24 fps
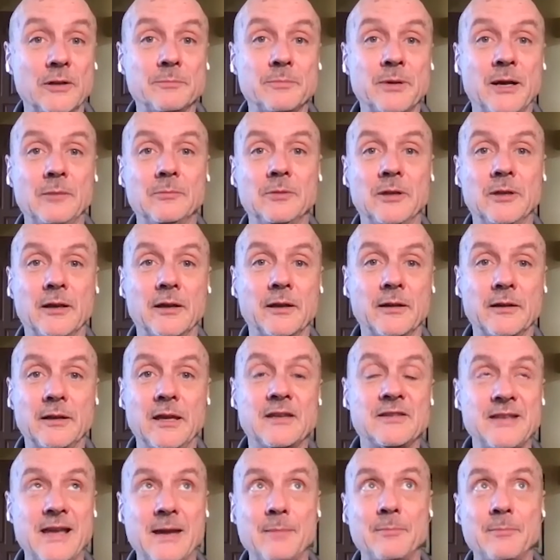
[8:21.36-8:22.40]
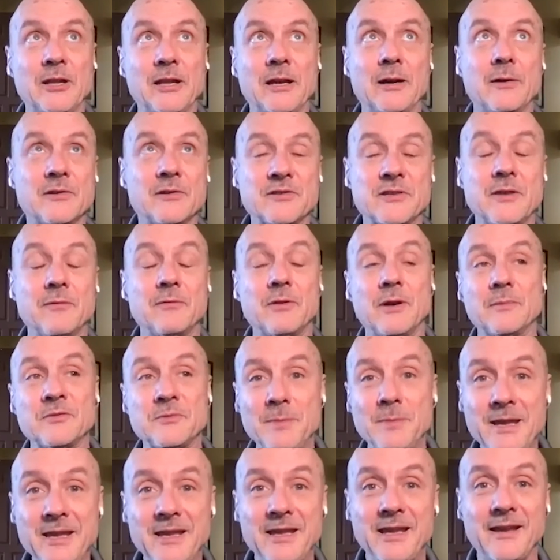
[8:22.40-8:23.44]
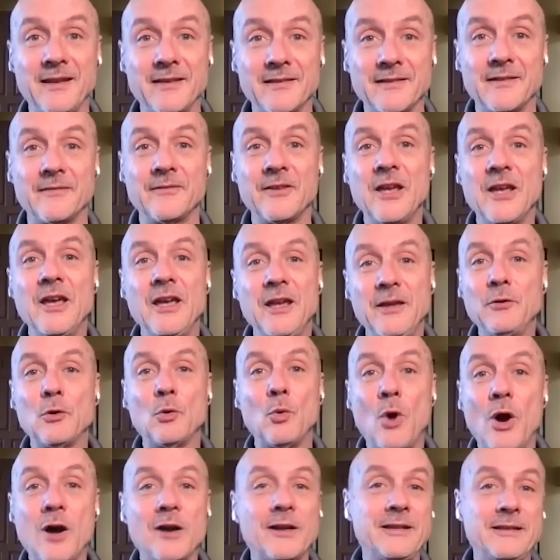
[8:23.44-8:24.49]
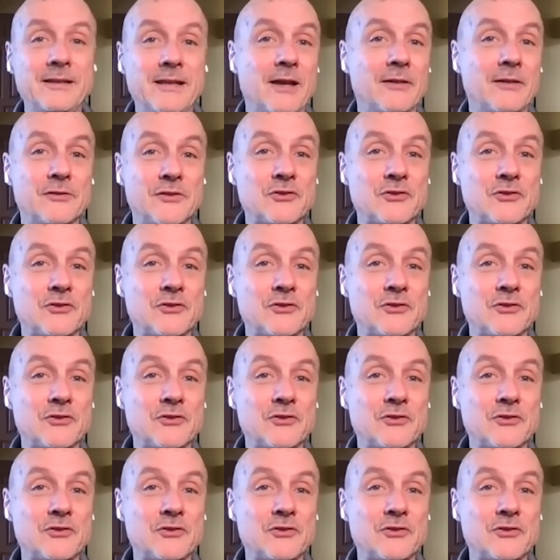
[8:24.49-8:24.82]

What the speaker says: in public. The example I always give when I'm speaking is if you're walking down the